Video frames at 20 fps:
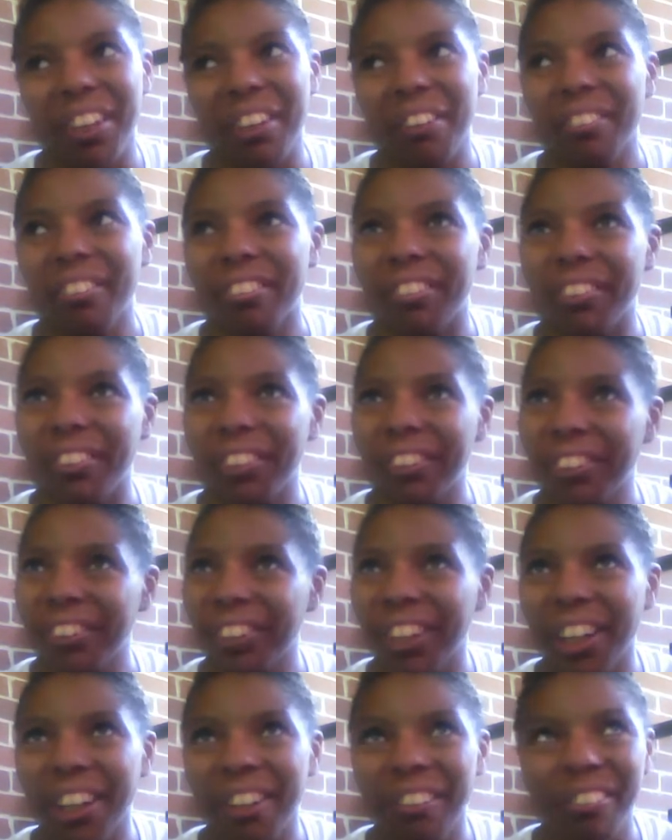I still
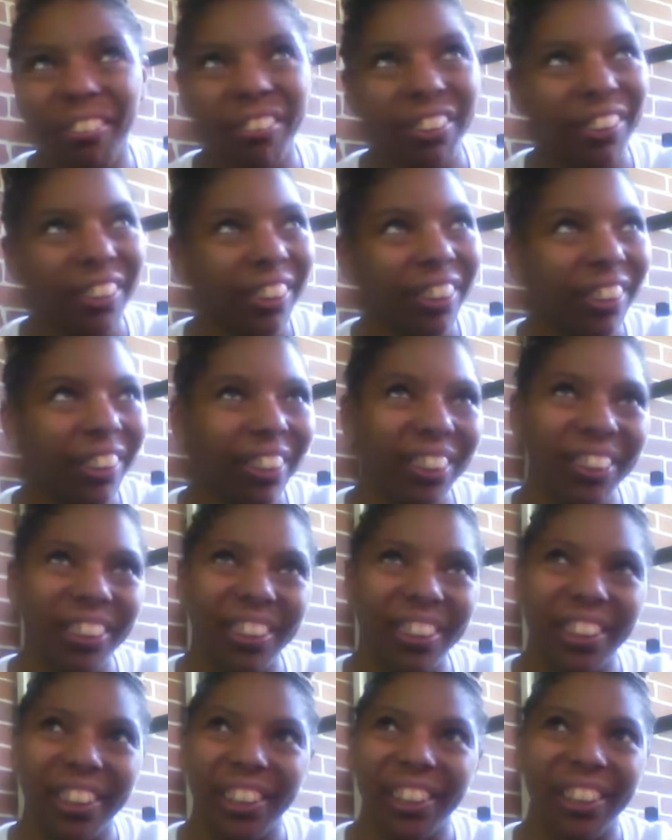like Slick It,
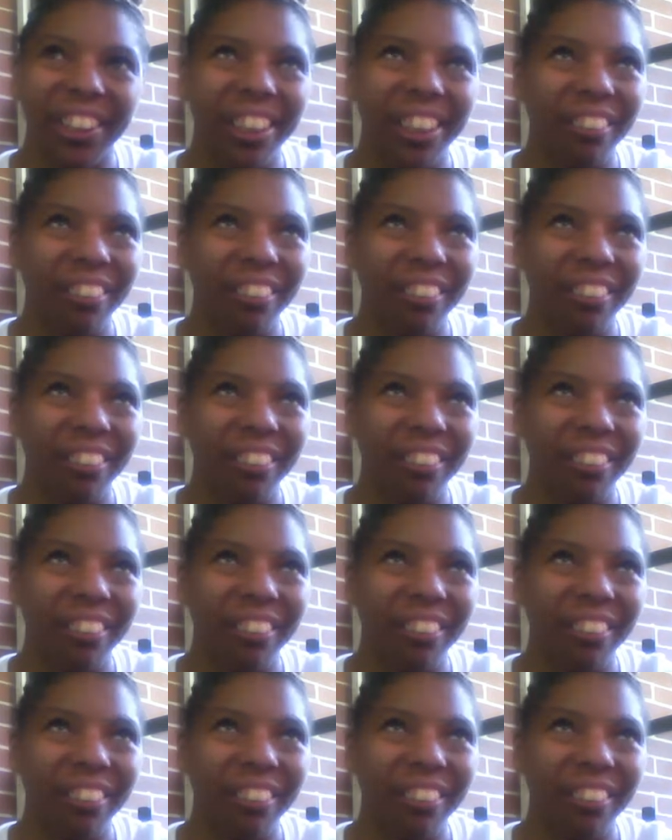y'all.